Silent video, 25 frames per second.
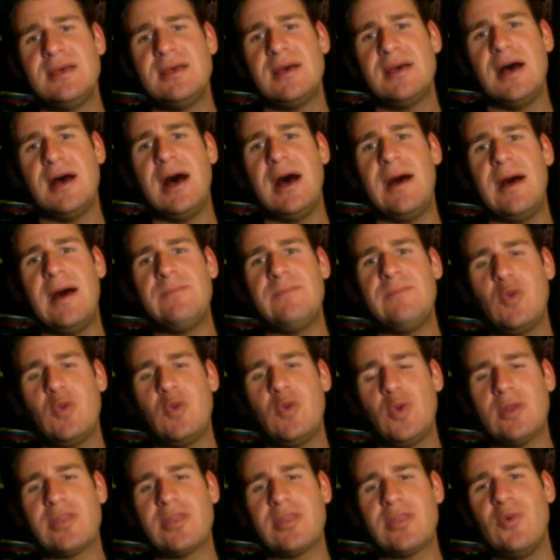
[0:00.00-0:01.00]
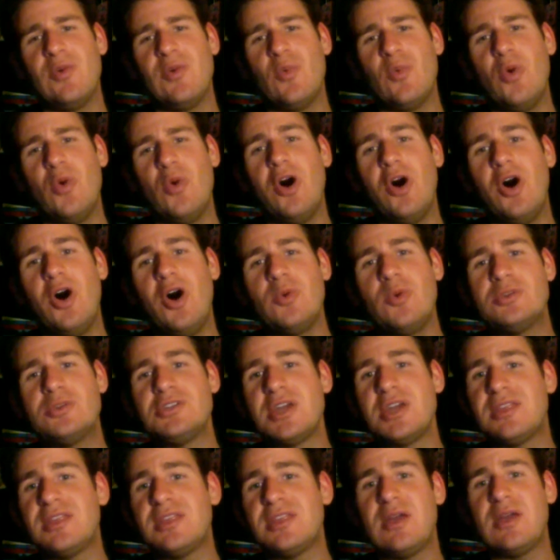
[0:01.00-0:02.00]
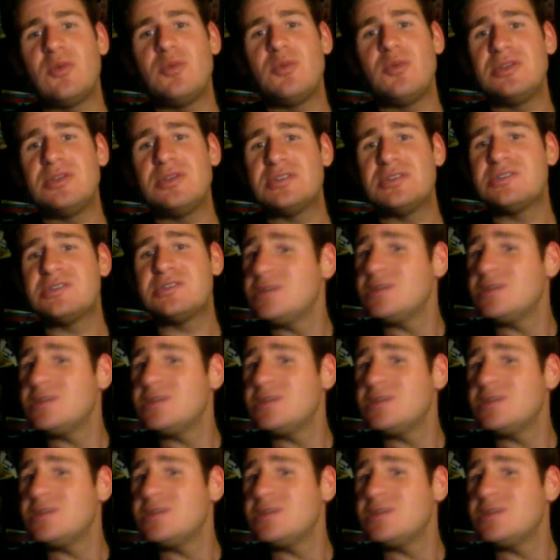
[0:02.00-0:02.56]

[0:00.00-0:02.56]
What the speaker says: north of the Wall, which I think was